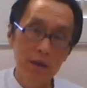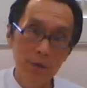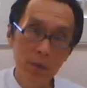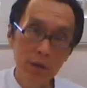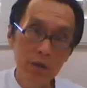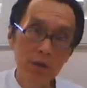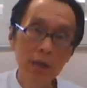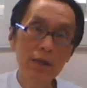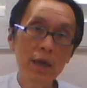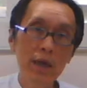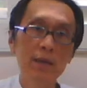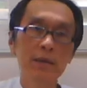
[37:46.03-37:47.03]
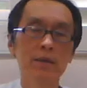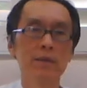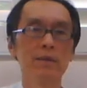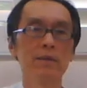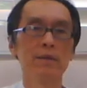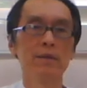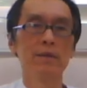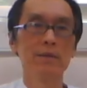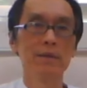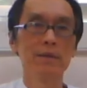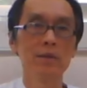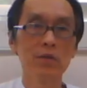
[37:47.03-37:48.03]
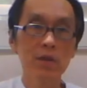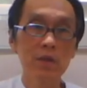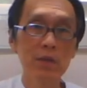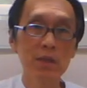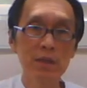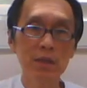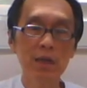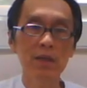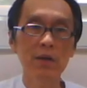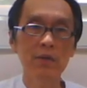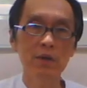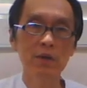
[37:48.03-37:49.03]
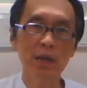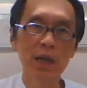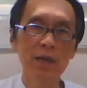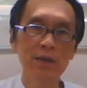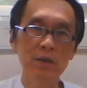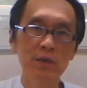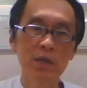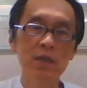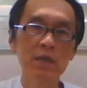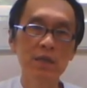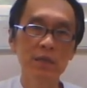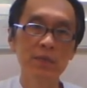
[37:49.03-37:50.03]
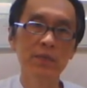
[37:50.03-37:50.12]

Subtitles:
When you get that, you know the state of the relax with this.